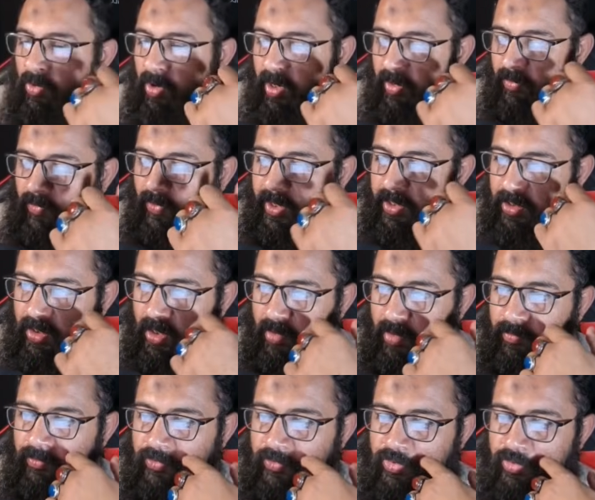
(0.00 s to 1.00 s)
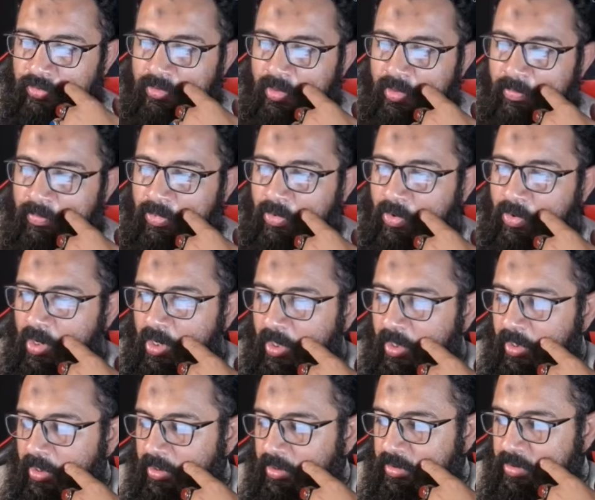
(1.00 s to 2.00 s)
if I come to the
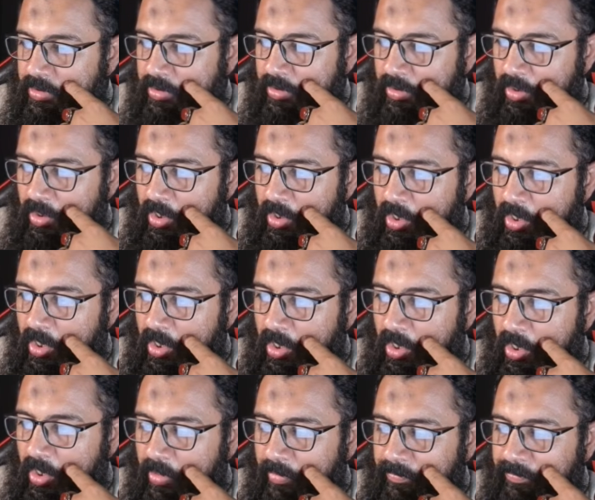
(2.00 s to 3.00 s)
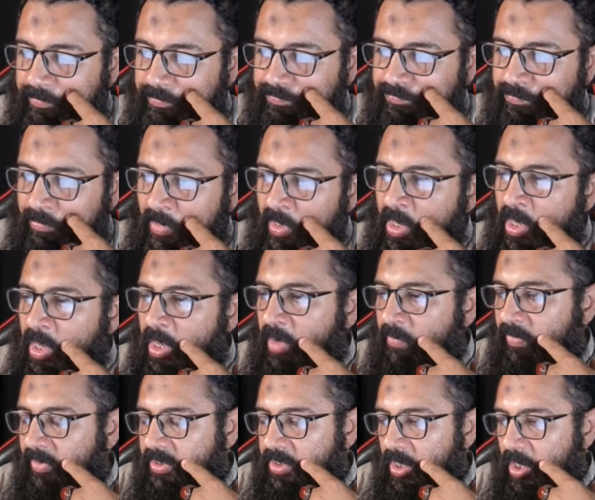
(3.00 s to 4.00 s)
point, if we
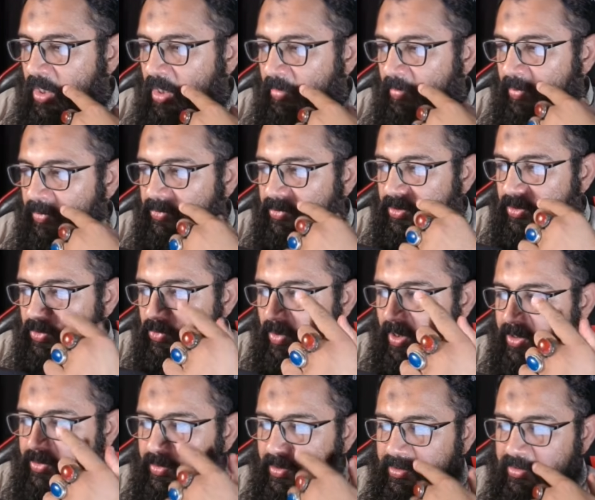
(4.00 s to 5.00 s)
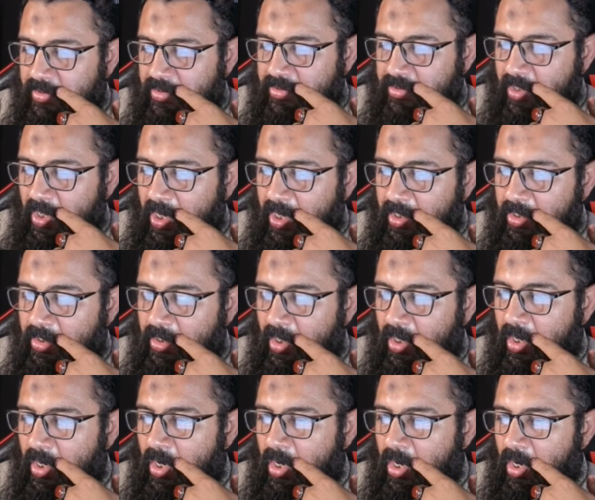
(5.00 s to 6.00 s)
talk about the UI UX design,
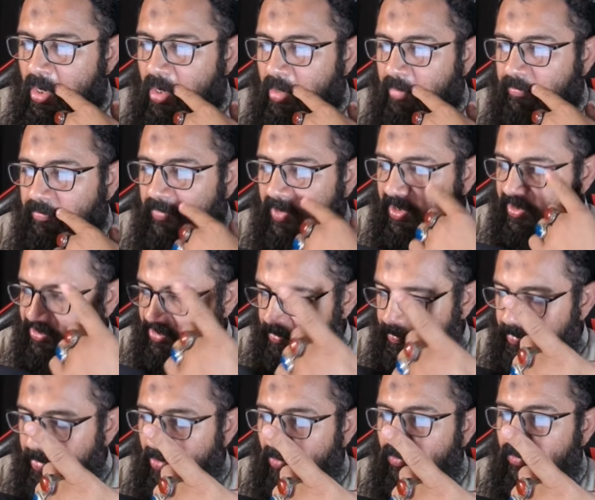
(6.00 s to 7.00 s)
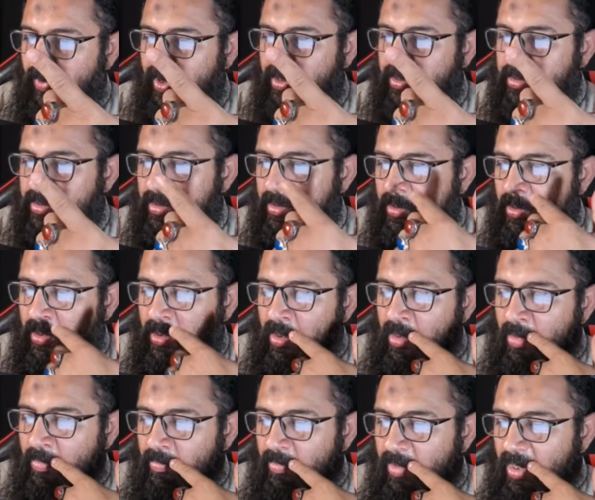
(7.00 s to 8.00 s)
it's a perfect
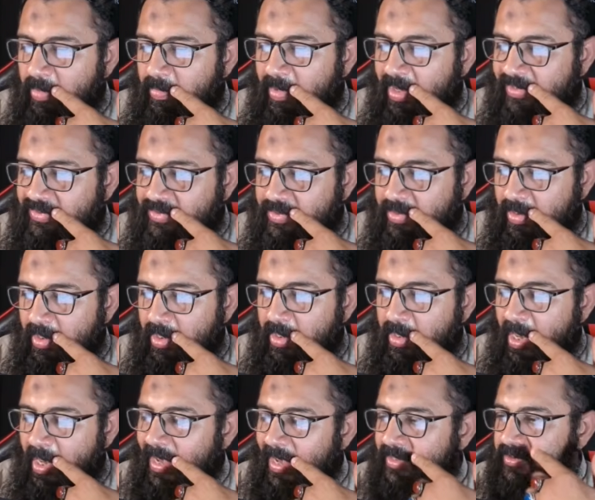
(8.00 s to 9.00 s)
MiniMax 3 as